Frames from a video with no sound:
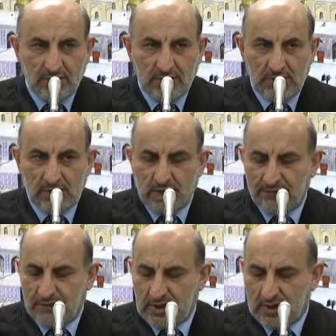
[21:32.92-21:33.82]
But
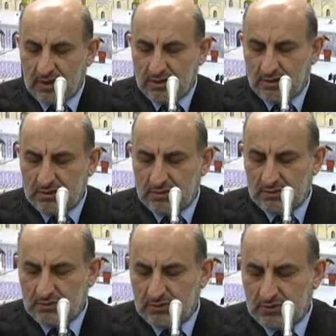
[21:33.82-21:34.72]
if there are
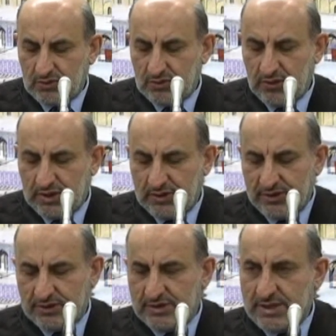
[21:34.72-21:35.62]
two,
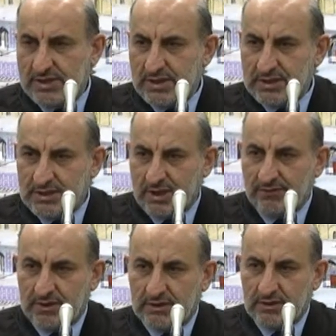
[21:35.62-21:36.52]
the dress is
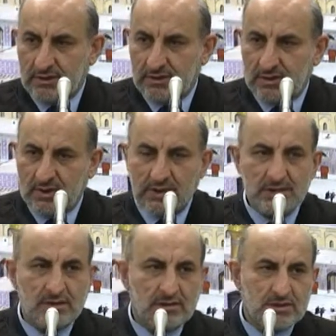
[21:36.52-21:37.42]
covered, there
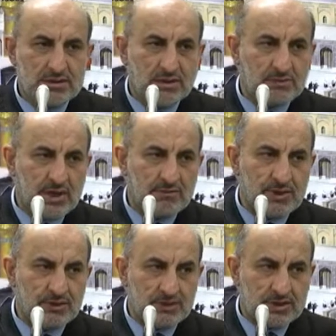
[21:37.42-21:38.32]
is sometimes
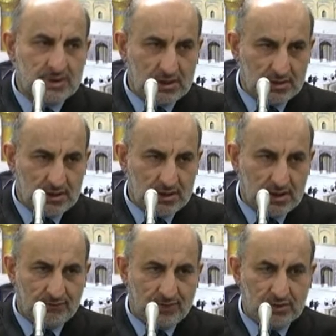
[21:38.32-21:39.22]
the dress is
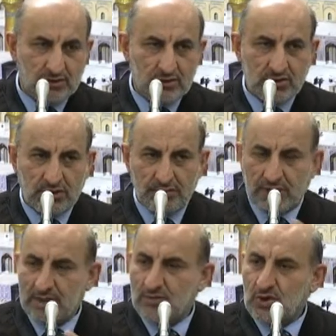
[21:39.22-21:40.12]
covered, so it
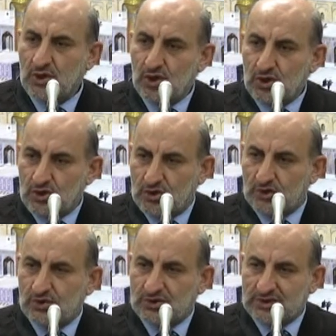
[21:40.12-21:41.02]
become
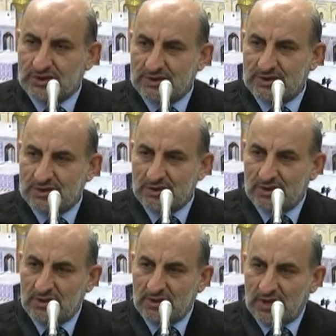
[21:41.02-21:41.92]
two dresses,
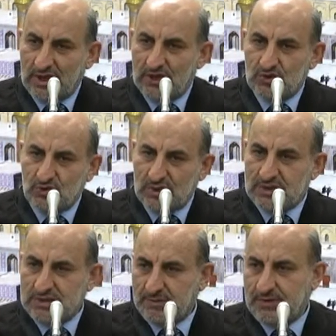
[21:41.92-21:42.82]
each one
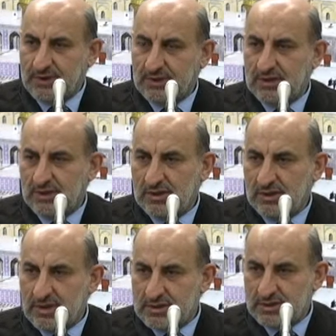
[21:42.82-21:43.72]

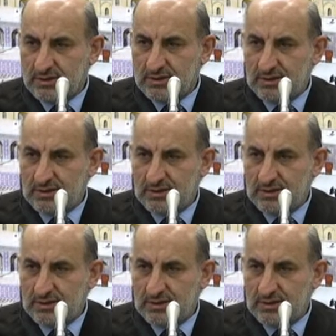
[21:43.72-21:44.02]
separately is